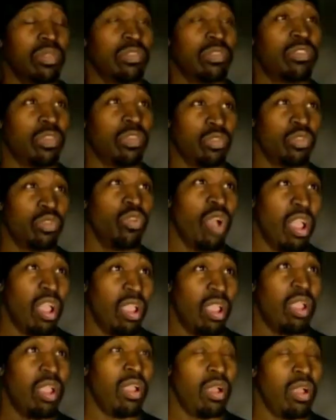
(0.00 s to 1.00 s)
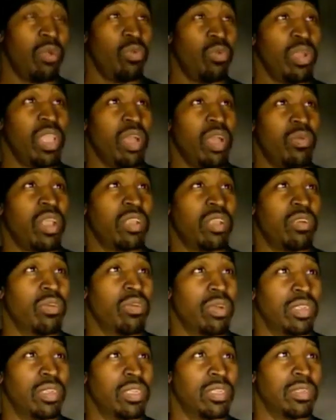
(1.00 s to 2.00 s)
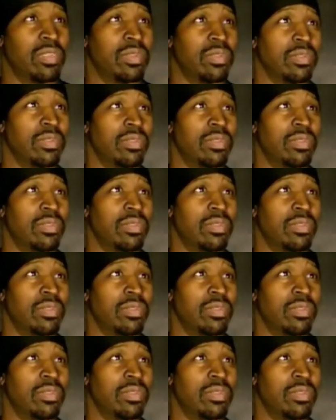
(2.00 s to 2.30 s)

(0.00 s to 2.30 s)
So you are aware of what's going on?